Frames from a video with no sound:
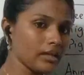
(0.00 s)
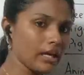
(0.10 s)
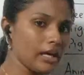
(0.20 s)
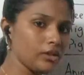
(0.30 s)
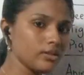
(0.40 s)

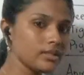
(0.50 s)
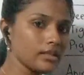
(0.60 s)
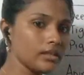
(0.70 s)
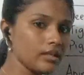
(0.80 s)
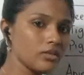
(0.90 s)
Can you see
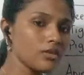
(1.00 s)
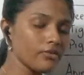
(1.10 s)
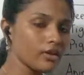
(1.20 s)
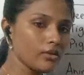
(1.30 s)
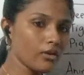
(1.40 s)
the ears of
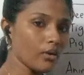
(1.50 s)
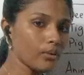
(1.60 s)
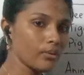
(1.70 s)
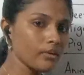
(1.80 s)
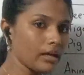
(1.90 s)
a crow?
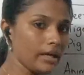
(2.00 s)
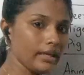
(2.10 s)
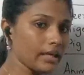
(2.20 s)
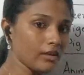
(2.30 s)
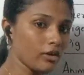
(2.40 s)
I
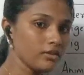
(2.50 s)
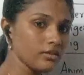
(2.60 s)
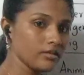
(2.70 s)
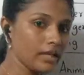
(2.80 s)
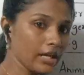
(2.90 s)
cannot.
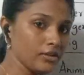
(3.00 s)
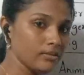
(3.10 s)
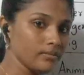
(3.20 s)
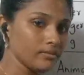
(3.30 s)
Can you?